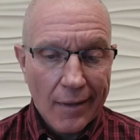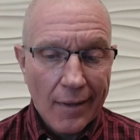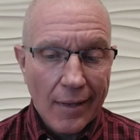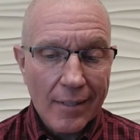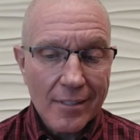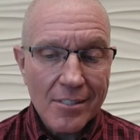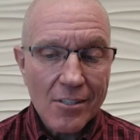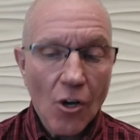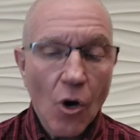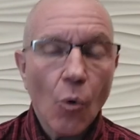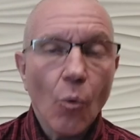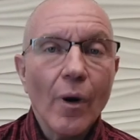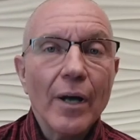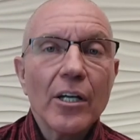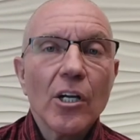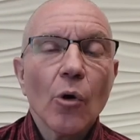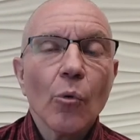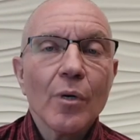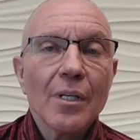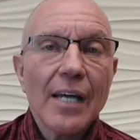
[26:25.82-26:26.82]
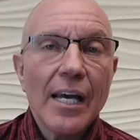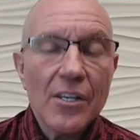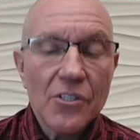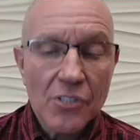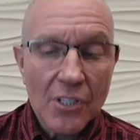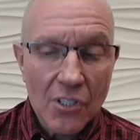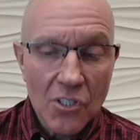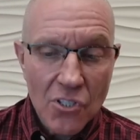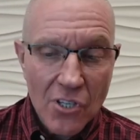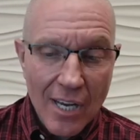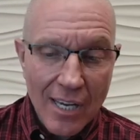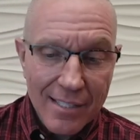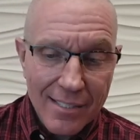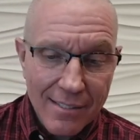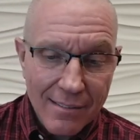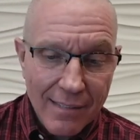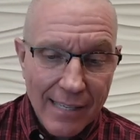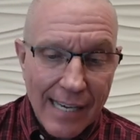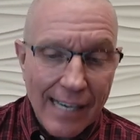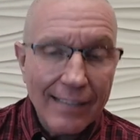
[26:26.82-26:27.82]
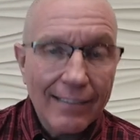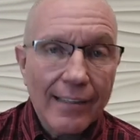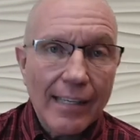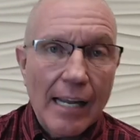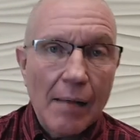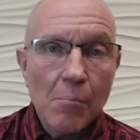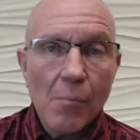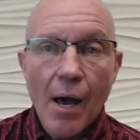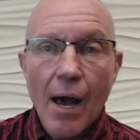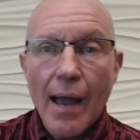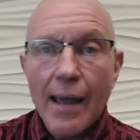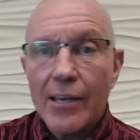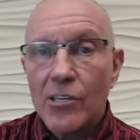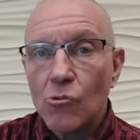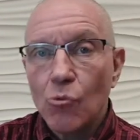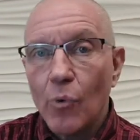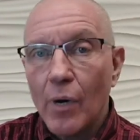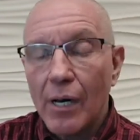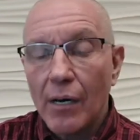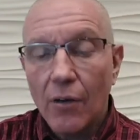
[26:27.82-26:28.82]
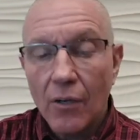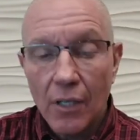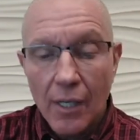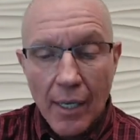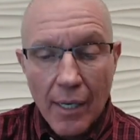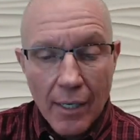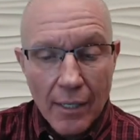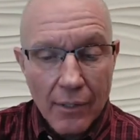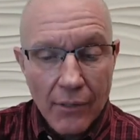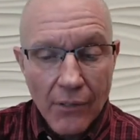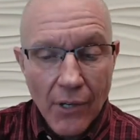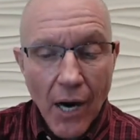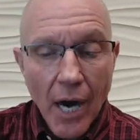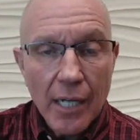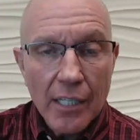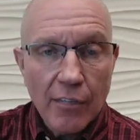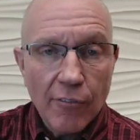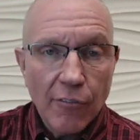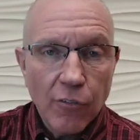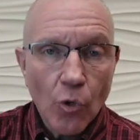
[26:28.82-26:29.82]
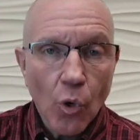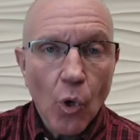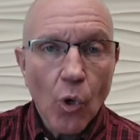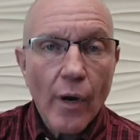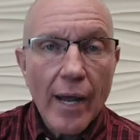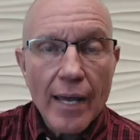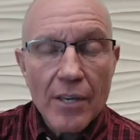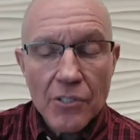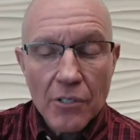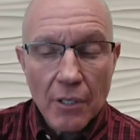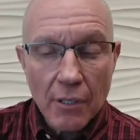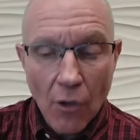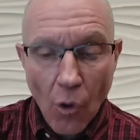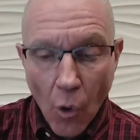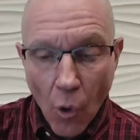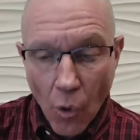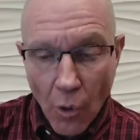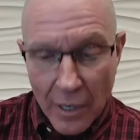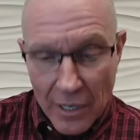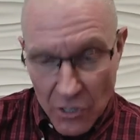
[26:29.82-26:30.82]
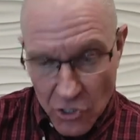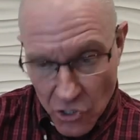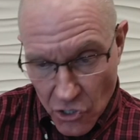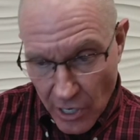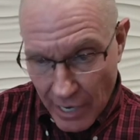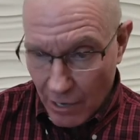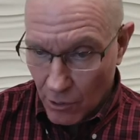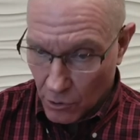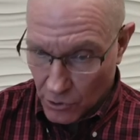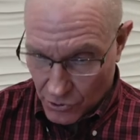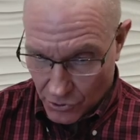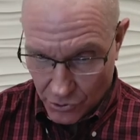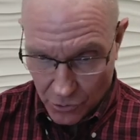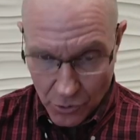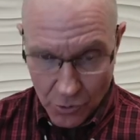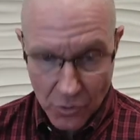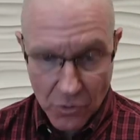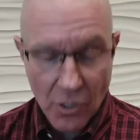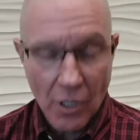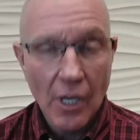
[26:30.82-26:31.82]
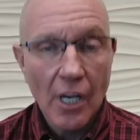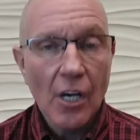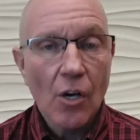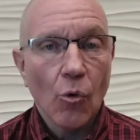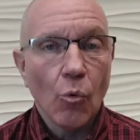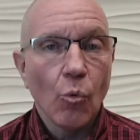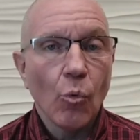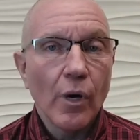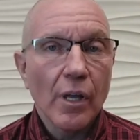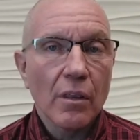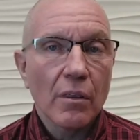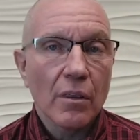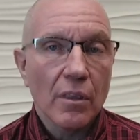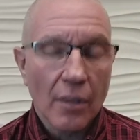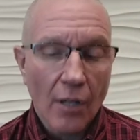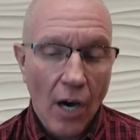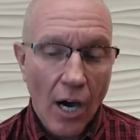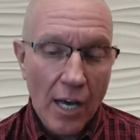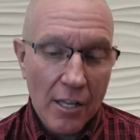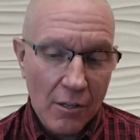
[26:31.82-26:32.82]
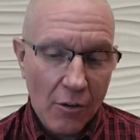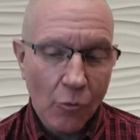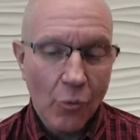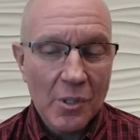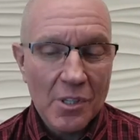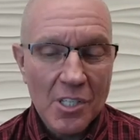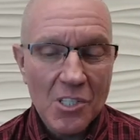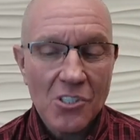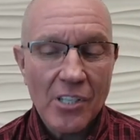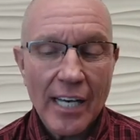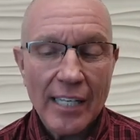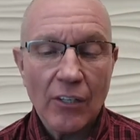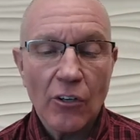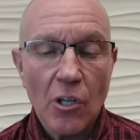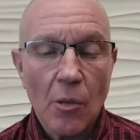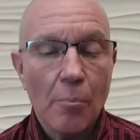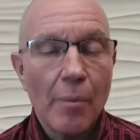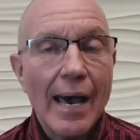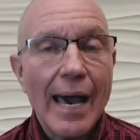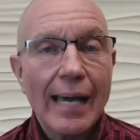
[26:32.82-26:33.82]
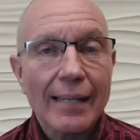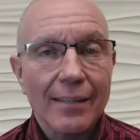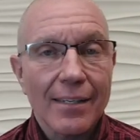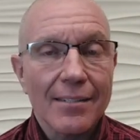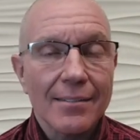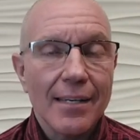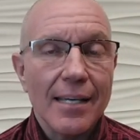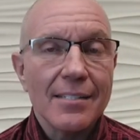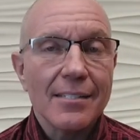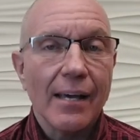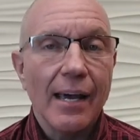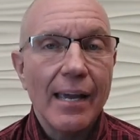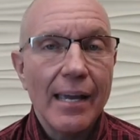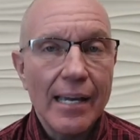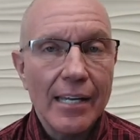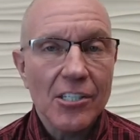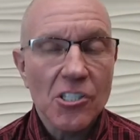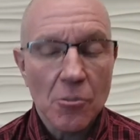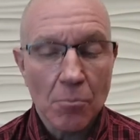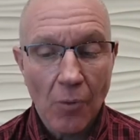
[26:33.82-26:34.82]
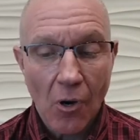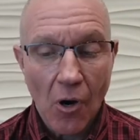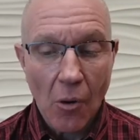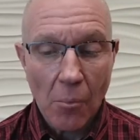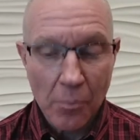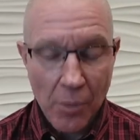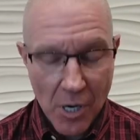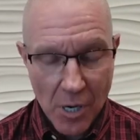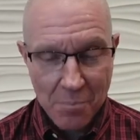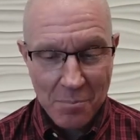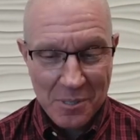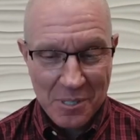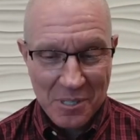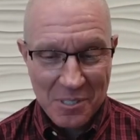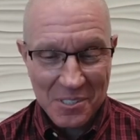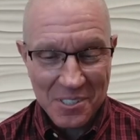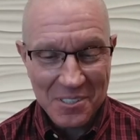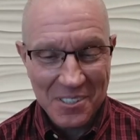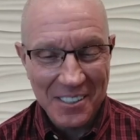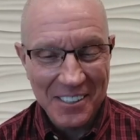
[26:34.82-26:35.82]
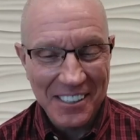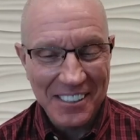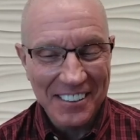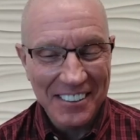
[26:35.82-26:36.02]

it's no wonder when I suggest that I might as well don a fluorescent orange jail suit with a sign on the back that says, "I hate small puppies."